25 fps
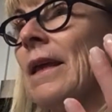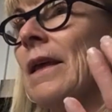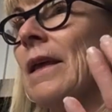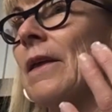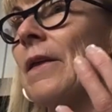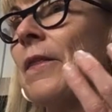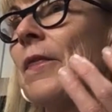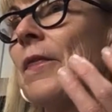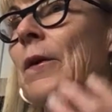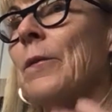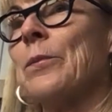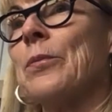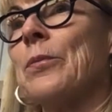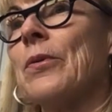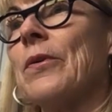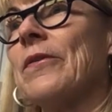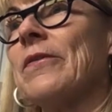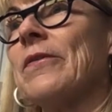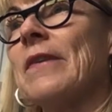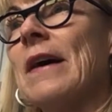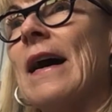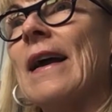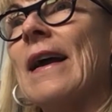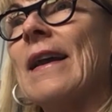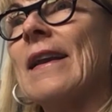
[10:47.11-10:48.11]
The
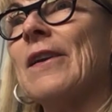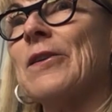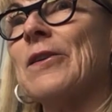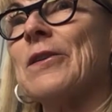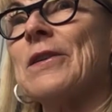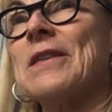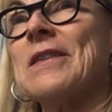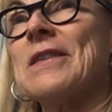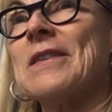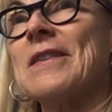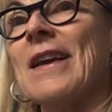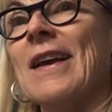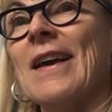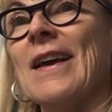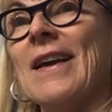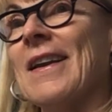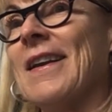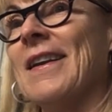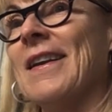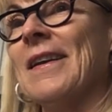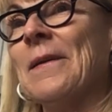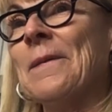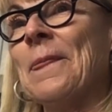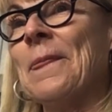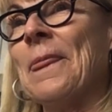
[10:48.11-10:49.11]
provider
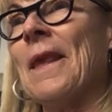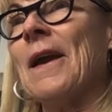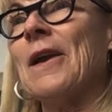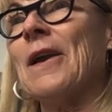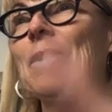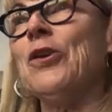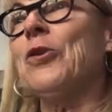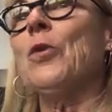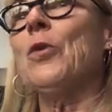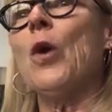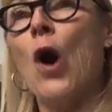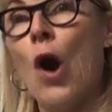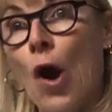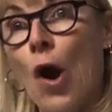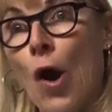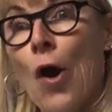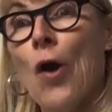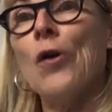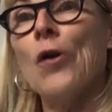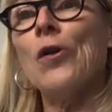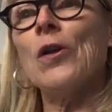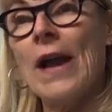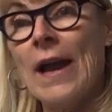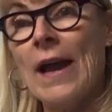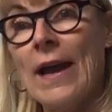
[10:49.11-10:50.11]
said, you
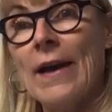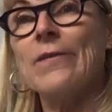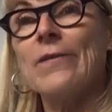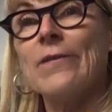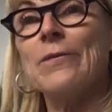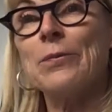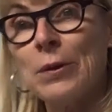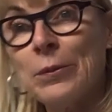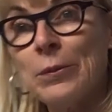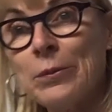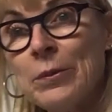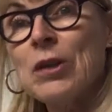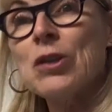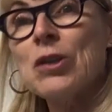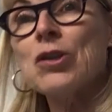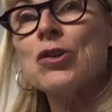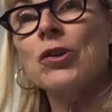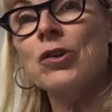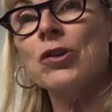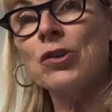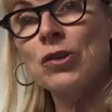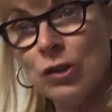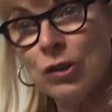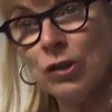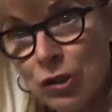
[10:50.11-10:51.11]
all have
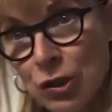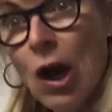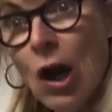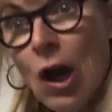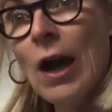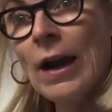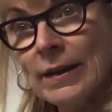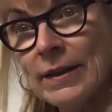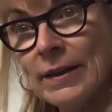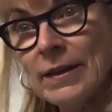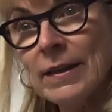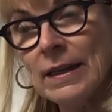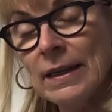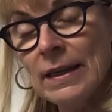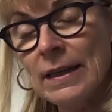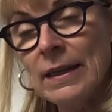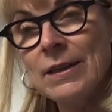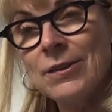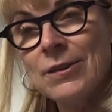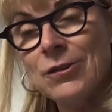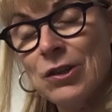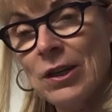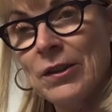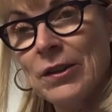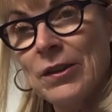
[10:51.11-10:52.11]
permission to talk to
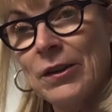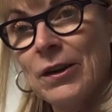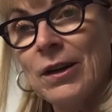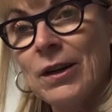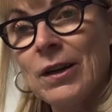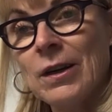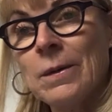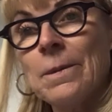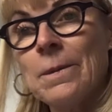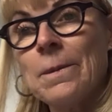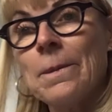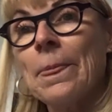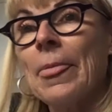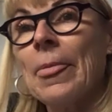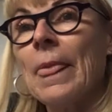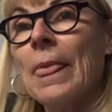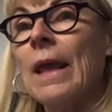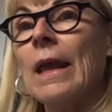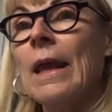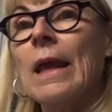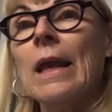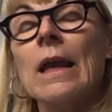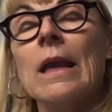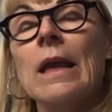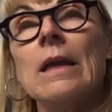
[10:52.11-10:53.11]
each other.
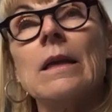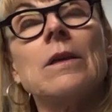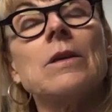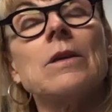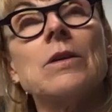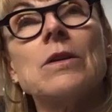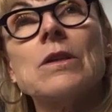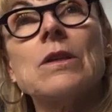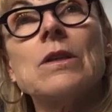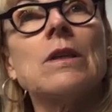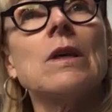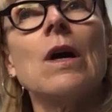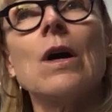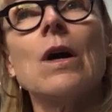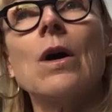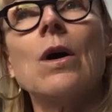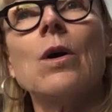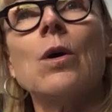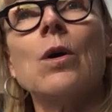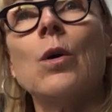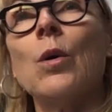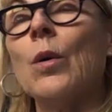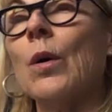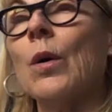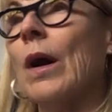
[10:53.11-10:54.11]

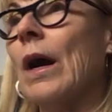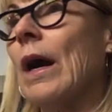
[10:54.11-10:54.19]
So,